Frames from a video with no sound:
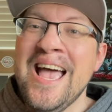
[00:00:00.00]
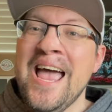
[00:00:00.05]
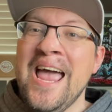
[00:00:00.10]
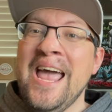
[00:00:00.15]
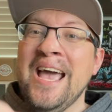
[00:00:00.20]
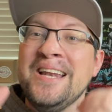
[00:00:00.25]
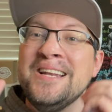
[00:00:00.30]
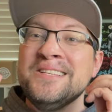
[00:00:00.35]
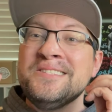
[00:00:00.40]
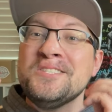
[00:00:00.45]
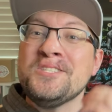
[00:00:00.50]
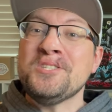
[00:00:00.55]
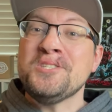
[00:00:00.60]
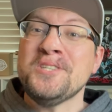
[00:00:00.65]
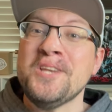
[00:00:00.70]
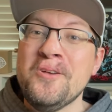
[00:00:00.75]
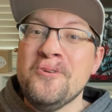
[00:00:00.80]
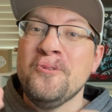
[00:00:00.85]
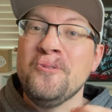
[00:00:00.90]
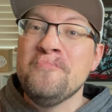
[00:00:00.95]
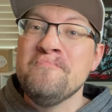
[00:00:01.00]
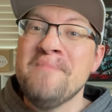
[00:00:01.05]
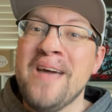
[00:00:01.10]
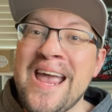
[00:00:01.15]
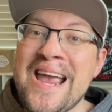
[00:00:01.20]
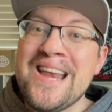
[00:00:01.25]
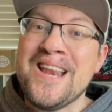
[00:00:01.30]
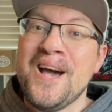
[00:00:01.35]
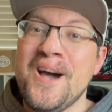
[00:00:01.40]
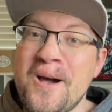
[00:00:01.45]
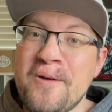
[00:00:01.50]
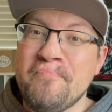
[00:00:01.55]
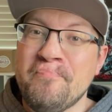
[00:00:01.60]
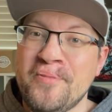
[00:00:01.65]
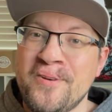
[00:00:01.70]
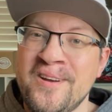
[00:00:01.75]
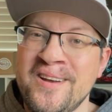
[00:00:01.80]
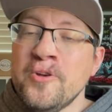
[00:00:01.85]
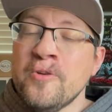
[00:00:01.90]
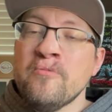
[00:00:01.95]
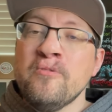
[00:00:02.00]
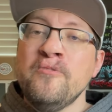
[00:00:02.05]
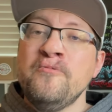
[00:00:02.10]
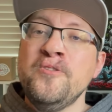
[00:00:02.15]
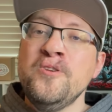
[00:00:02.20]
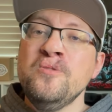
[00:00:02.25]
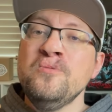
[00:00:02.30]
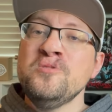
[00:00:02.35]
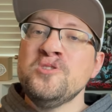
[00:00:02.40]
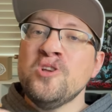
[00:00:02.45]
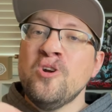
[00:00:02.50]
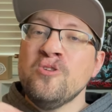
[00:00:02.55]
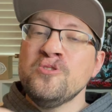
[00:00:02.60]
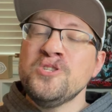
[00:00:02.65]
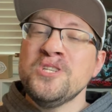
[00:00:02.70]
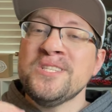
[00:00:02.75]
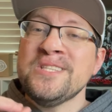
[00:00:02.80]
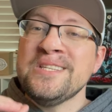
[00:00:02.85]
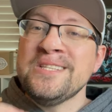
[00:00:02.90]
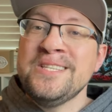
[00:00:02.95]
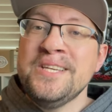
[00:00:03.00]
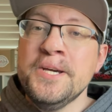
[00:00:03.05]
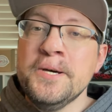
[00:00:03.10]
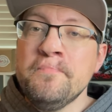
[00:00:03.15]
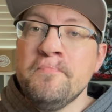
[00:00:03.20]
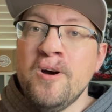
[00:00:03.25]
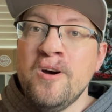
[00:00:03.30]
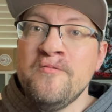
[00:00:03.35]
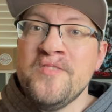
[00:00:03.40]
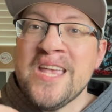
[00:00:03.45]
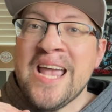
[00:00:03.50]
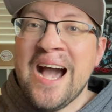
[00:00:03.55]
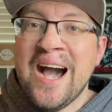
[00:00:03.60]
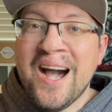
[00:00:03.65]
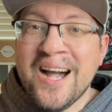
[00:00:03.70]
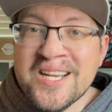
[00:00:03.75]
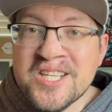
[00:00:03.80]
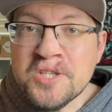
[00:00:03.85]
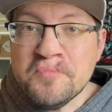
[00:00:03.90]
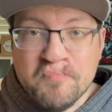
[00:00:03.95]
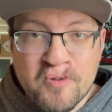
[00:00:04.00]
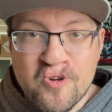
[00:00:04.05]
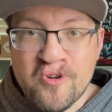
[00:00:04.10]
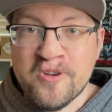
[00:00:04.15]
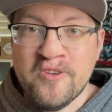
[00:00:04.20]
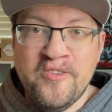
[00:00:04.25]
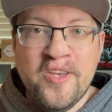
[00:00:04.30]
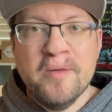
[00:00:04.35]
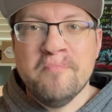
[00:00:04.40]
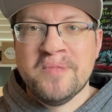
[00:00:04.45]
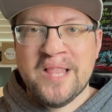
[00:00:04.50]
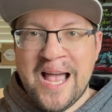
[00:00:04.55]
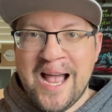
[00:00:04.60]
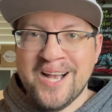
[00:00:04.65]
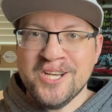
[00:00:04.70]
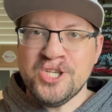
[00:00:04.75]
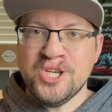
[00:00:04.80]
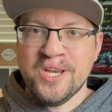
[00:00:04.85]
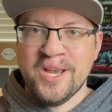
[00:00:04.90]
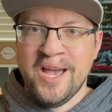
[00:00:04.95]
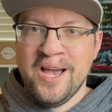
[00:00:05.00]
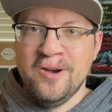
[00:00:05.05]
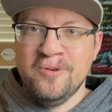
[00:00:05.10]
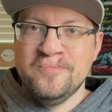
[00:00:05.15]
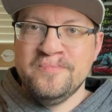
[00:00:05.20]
and it's still made up. The reviews are just the tip of the iceberg of him lashing out.